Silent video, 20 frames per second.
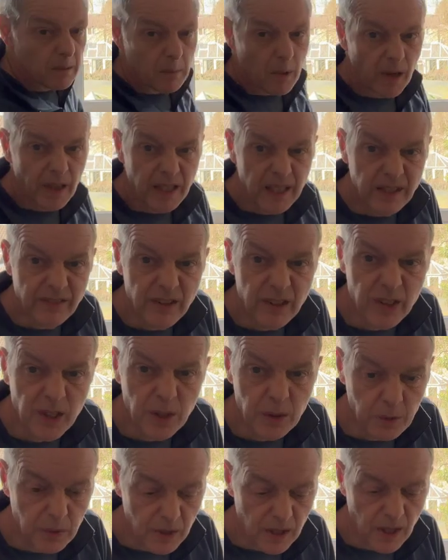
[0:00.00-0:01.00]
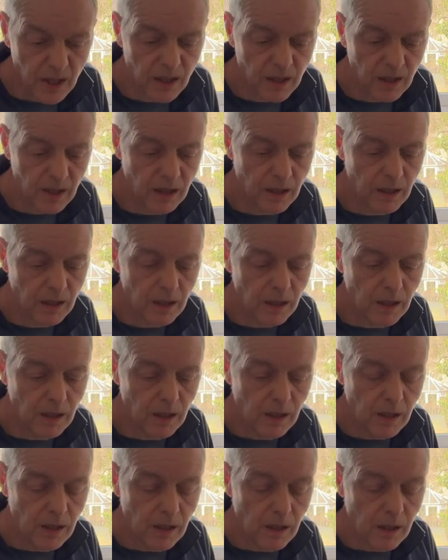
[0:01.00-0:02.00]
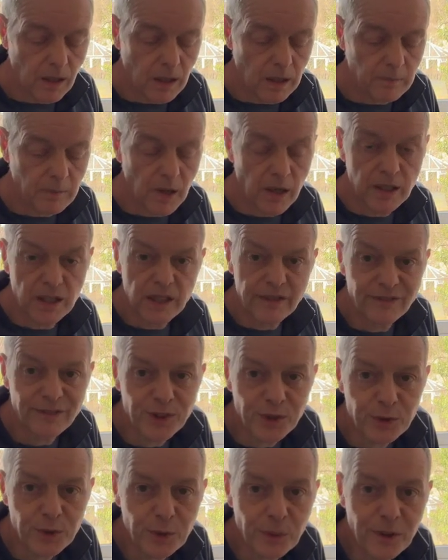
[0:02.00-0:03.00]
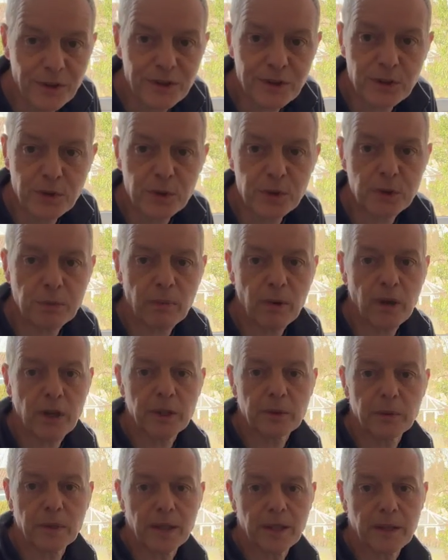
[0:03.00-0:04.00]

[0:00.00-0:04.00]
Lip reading: might even use the ones that were supplied with